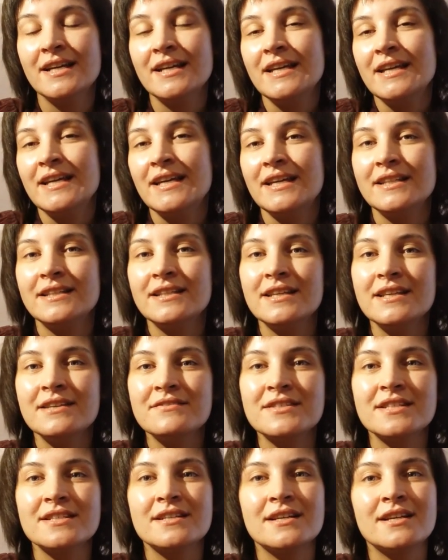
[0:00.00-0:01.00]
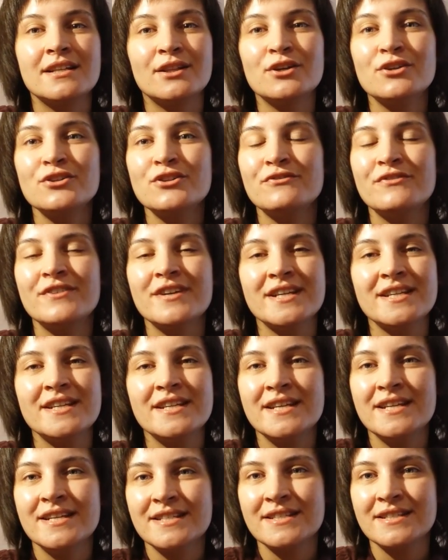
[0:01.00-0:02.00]
It gives a lot of
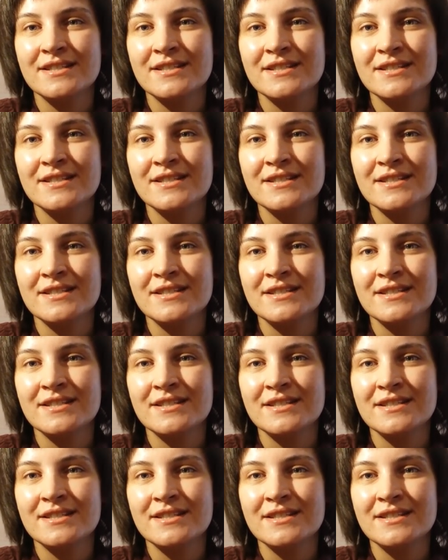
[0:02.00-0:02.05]
ideas